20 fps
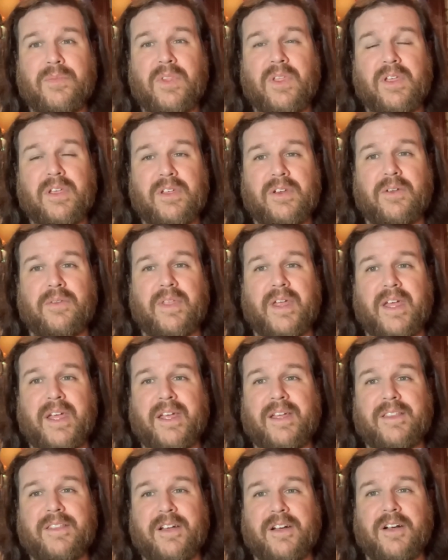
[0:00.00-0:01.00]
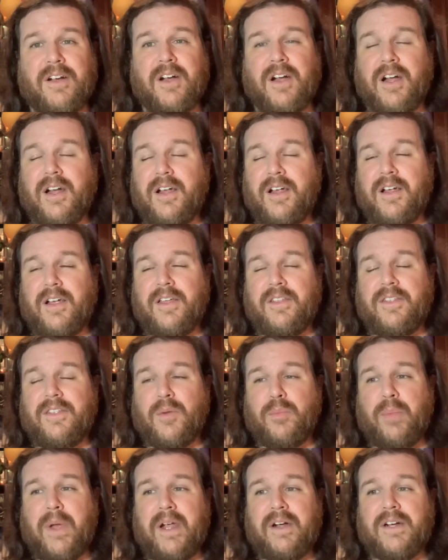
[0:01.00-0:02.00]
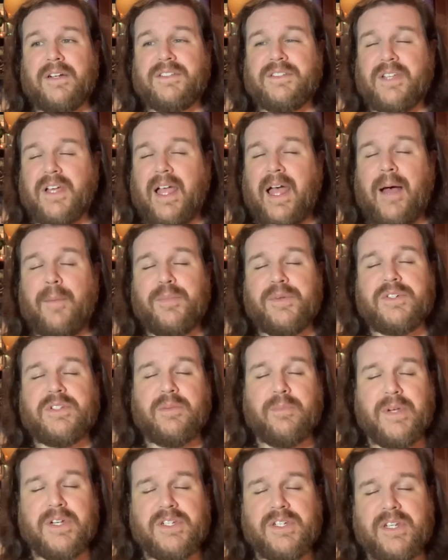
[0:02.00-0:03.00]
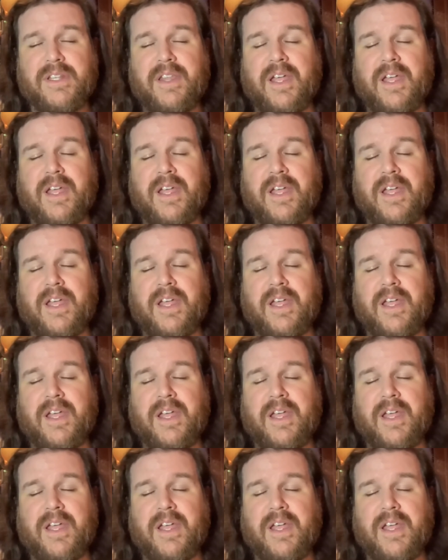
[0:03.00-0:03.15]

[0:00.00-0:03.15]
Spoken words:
their parents accomplish the mission.